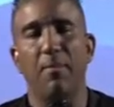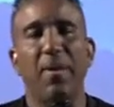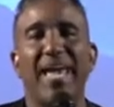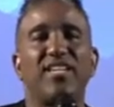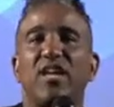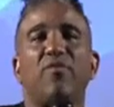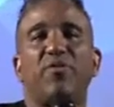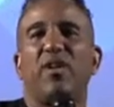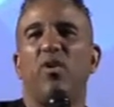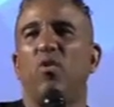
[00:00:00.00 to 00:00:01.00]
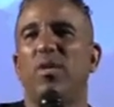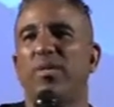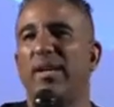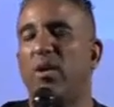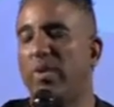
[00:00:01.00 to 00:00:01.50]
Pain is often the only
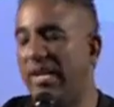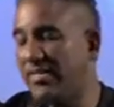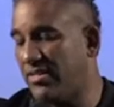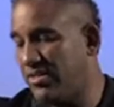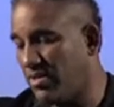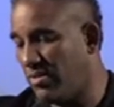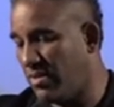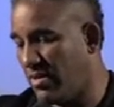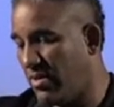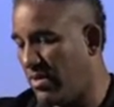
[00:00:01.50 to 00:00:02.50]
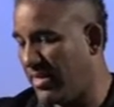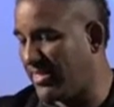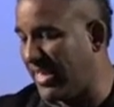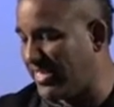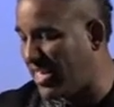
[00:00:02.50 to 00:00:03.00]
thing that we listen to.
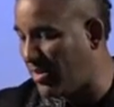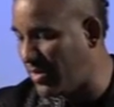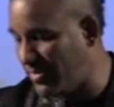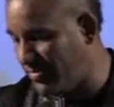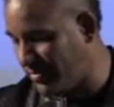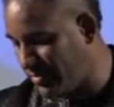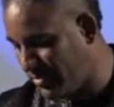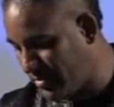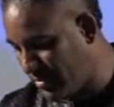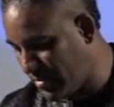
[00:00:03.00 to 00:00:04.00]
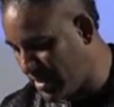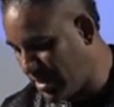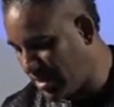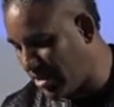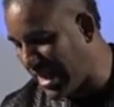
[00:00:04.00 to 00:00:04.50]
Isn't that terrible?
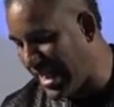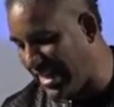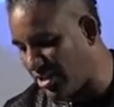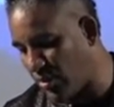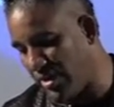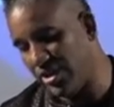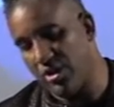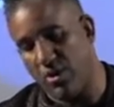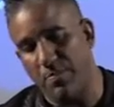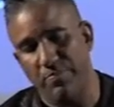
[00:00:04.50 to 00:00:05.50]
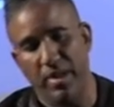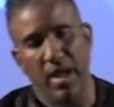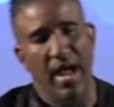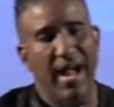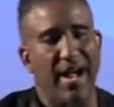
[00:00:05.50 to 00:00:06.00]
So I just want you to know
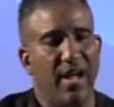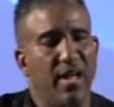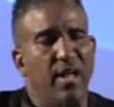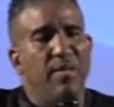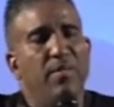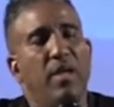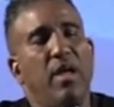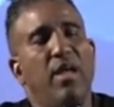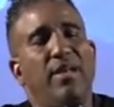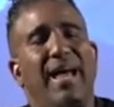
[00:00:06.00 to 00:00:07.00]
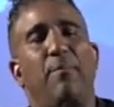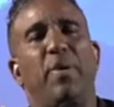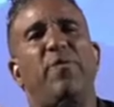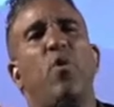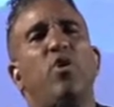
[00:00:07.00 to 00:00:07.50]
that
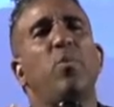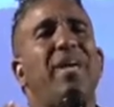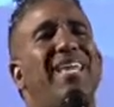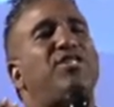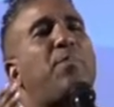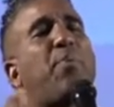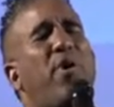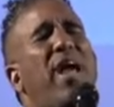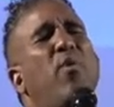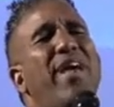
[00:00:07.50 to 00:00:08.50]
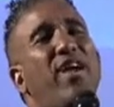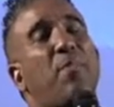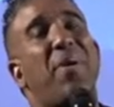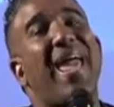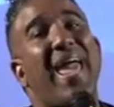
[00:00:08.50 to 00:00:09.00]
before you begin to pray away your
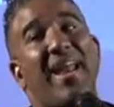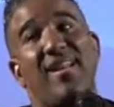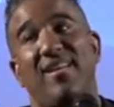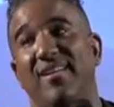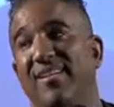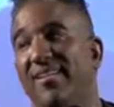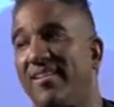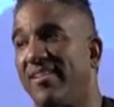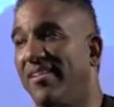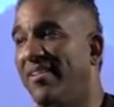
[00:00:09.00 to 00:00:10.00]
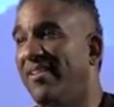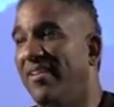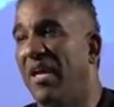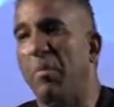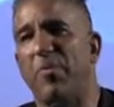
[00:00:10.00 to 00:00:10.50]
pain,
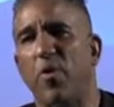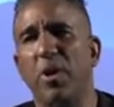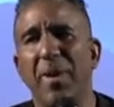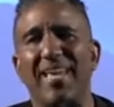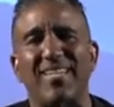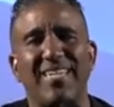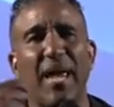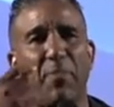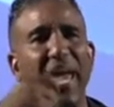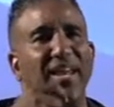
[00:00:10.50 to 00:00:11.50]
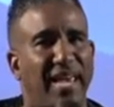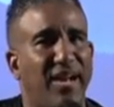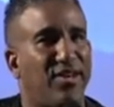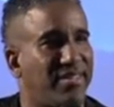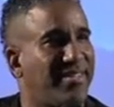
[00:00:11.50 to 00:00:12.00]
before you begin to take
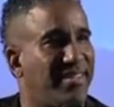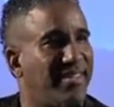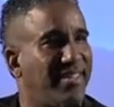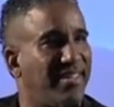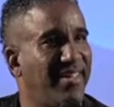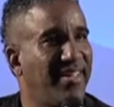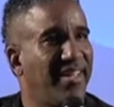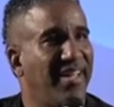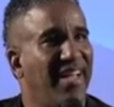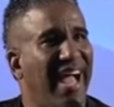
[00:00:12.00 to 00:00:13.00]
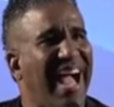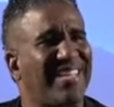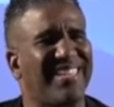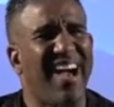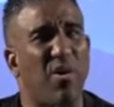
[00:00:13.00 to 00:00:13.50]
painkillers,
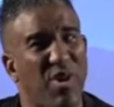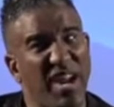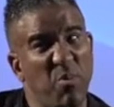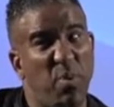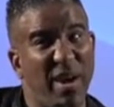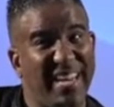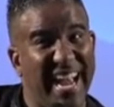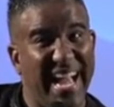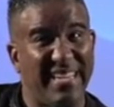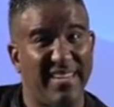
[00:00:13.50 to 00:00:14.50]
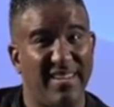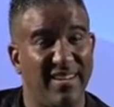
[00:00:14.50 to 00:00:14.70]
ask God, what are you pointing at?